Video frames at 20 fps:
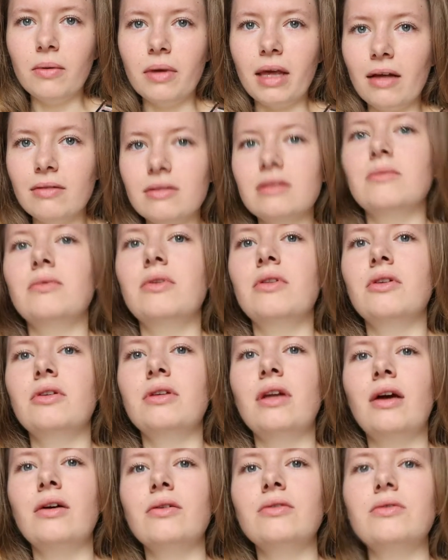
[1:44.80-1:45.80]
counseling with her
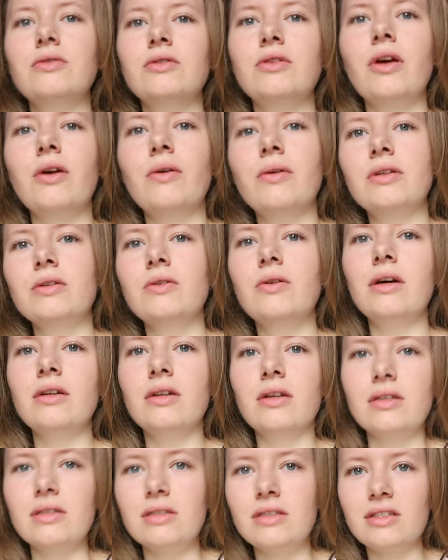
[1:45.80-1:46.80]
now, so it's quite
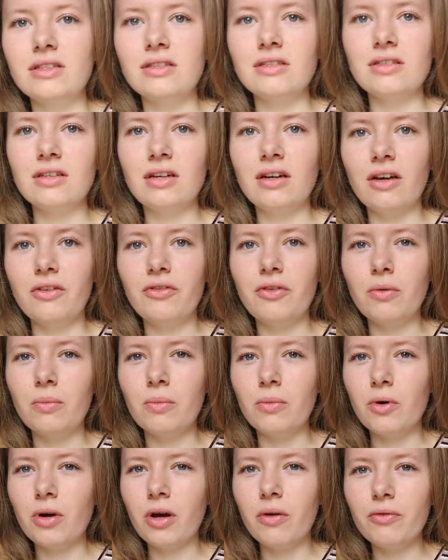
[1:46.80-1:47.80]
nice because I feel
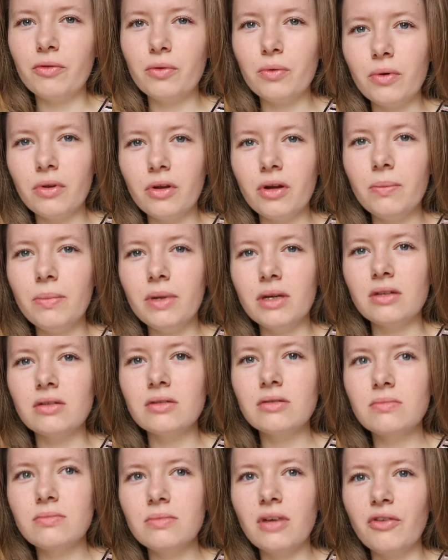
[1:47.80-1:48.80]
more comfortable with her
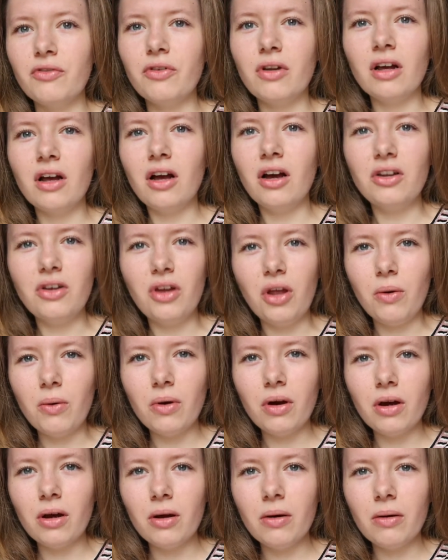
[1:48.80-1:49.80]
because I feel like I know
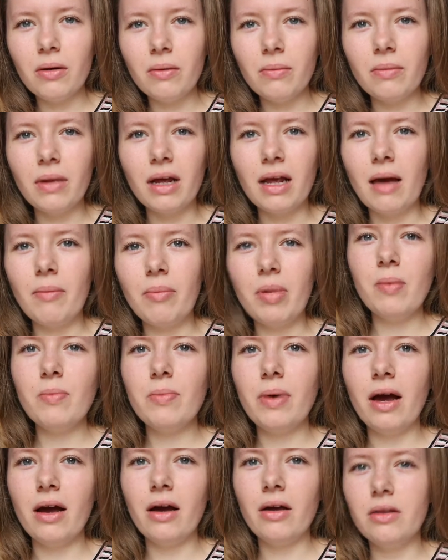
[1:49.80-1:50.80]
her like a bit
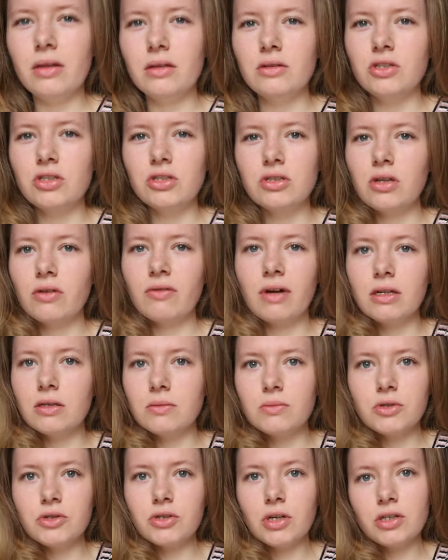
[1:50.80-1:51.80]
better than just a
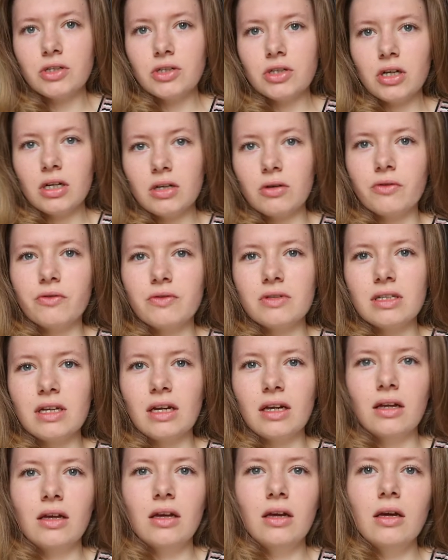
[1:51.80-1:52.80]
random stranger. And
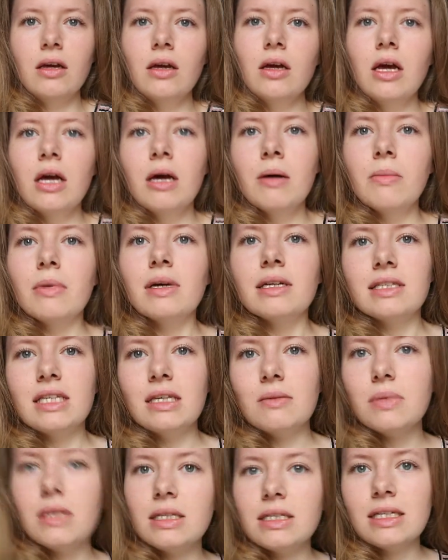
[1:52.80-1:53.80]
obviously my
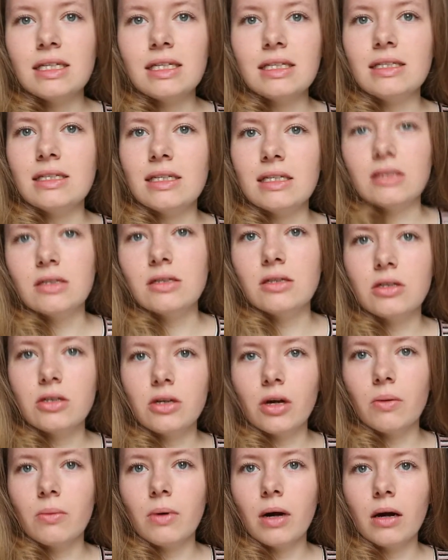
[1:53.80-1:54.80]
CBT didn't
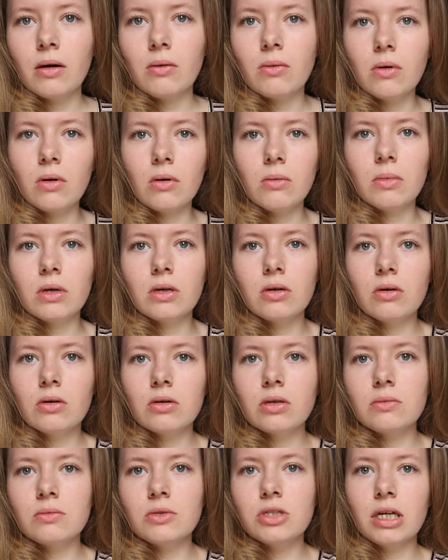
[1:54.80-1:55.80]
go well. Oh my
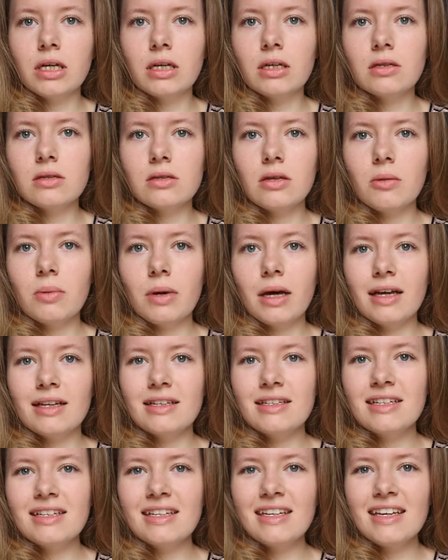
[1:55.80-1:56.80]
god, I'm shaking so bad.